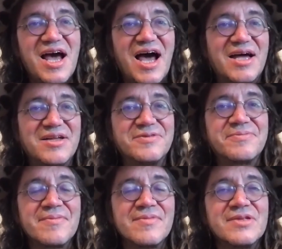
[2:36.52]

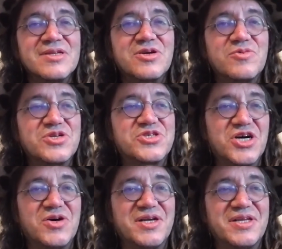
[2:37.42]
And we
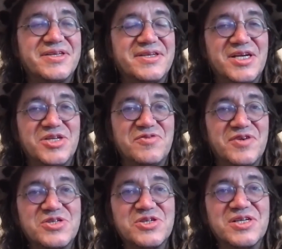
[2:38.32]
show it
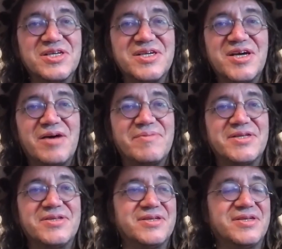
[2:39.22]
individually. I
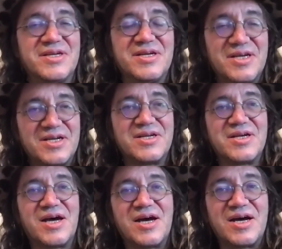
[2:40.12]
mean,
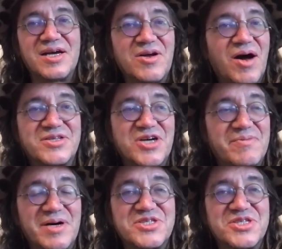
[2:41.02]
you know, I
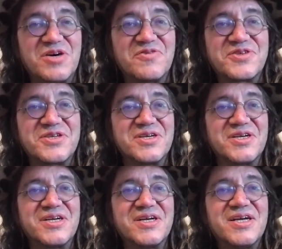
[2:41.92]
taught myself
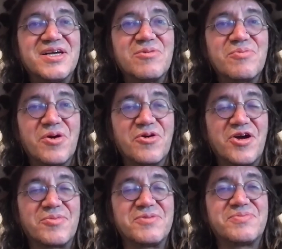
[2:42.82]
to
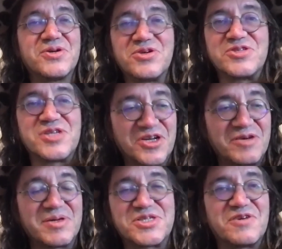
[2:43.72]
program computers. I
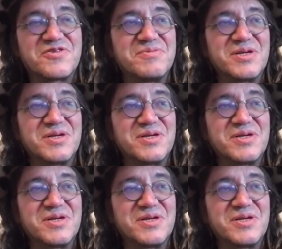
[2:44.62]
taught myself to